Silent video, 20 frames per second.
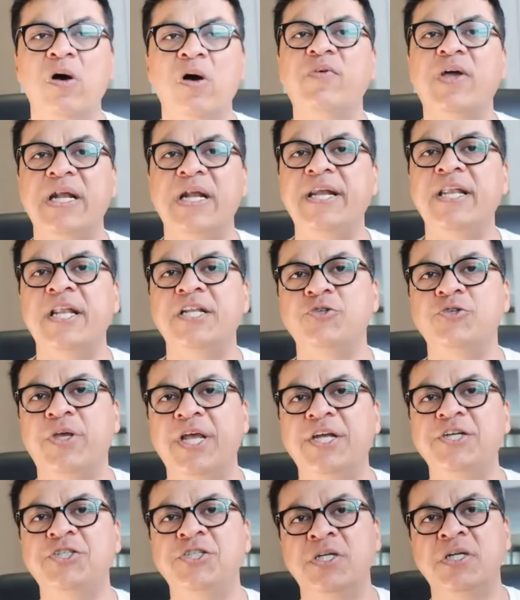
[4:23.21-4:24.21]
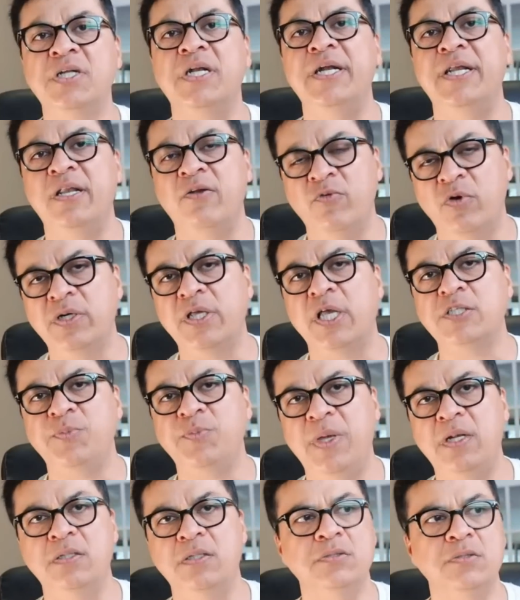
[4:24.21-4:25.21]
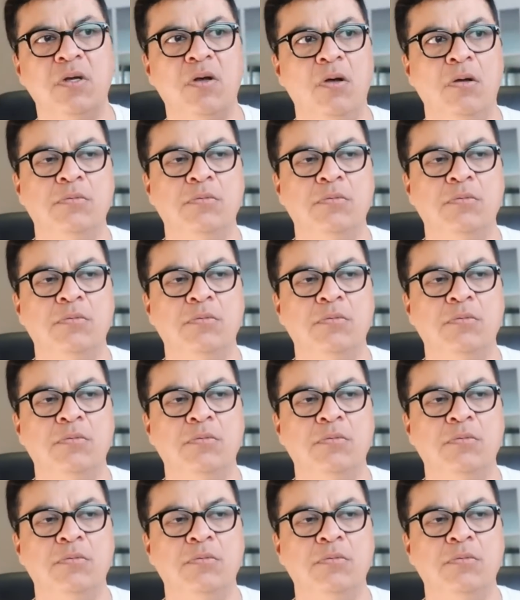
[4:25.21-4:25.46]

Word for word: have Canadian education, Canadian work experience.